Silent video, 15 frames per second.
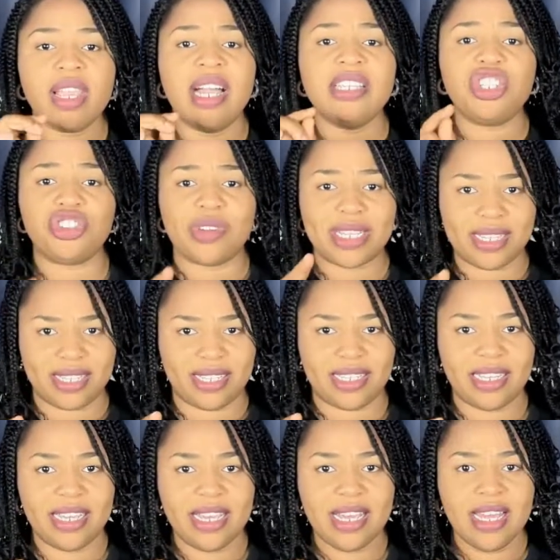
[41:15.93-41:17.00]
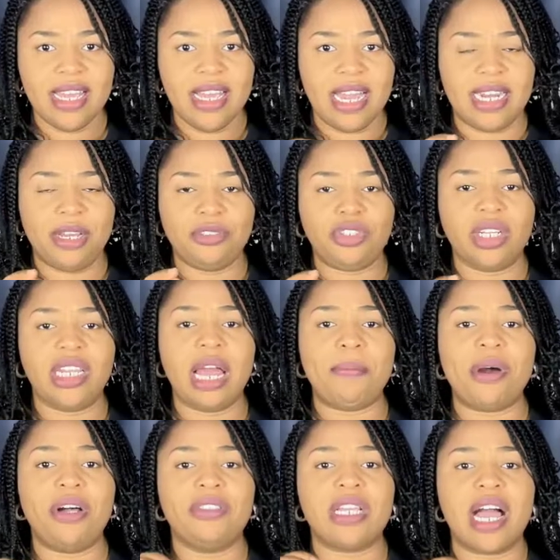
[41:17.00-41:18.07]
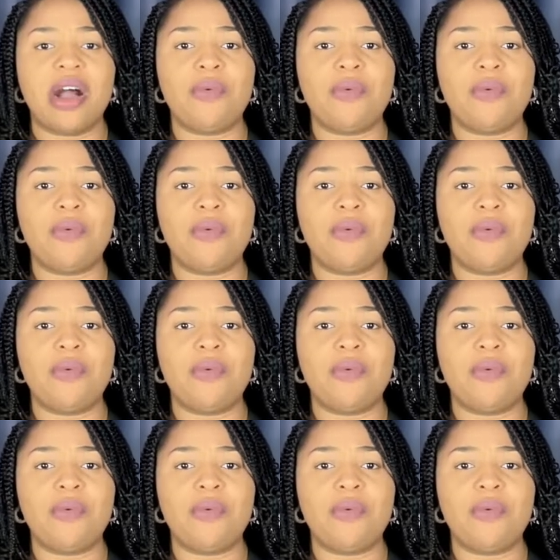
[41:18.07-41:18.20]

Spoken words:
stress, and I was talking about